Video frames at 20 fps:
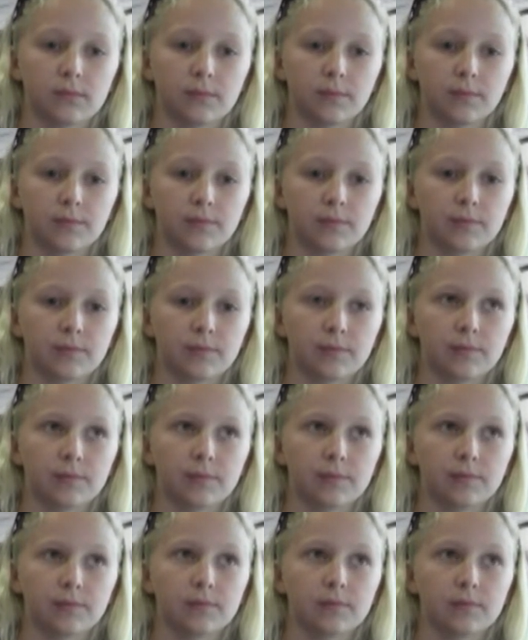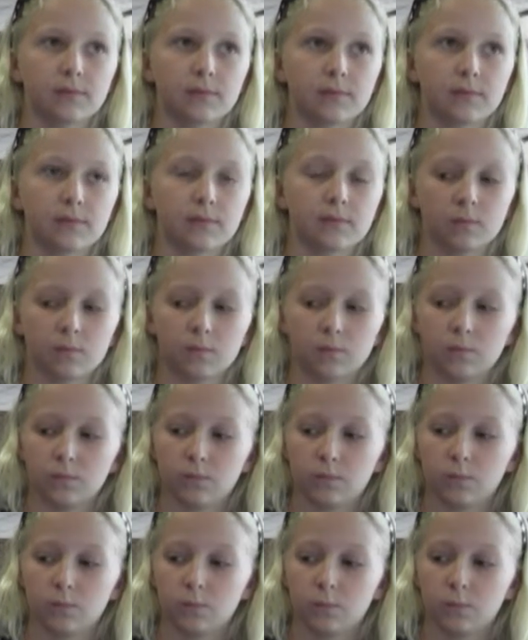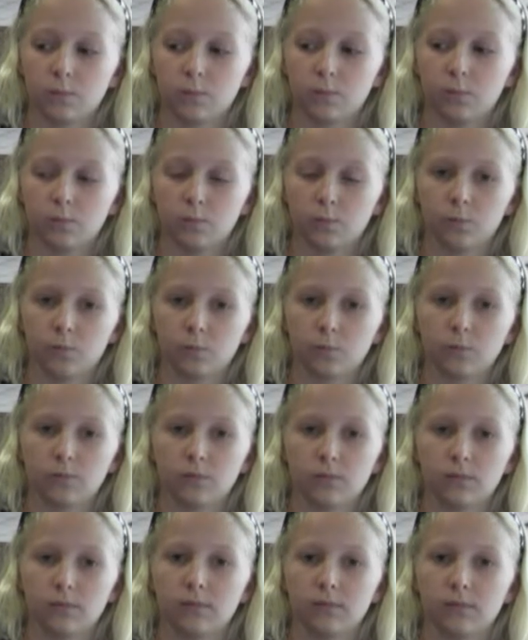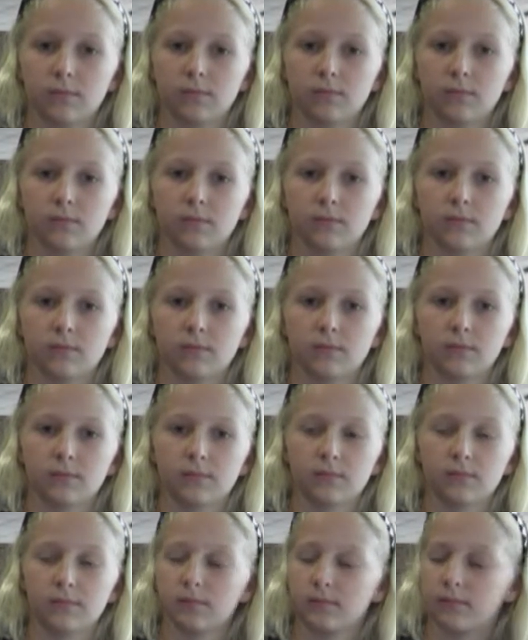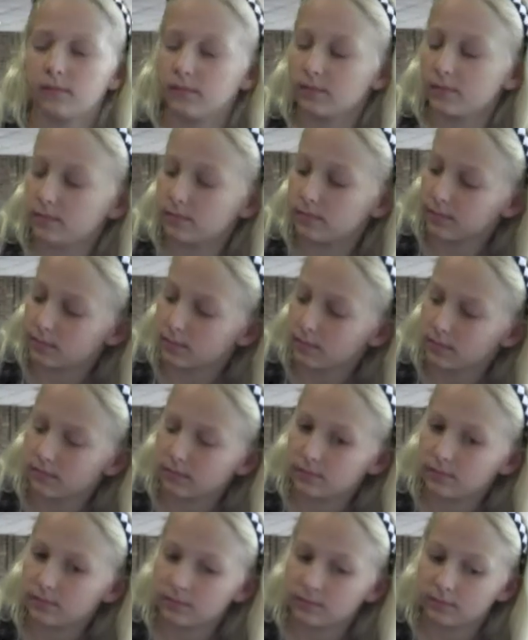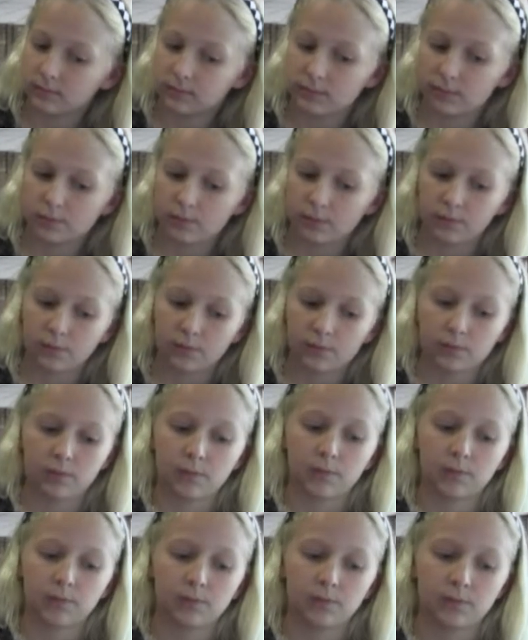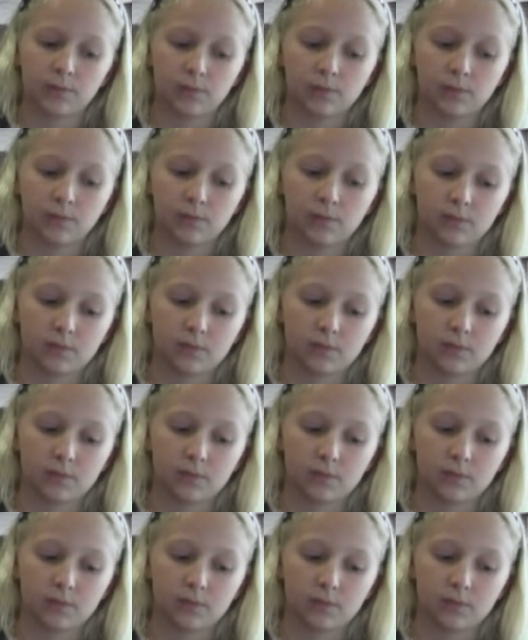The person shown says nothing.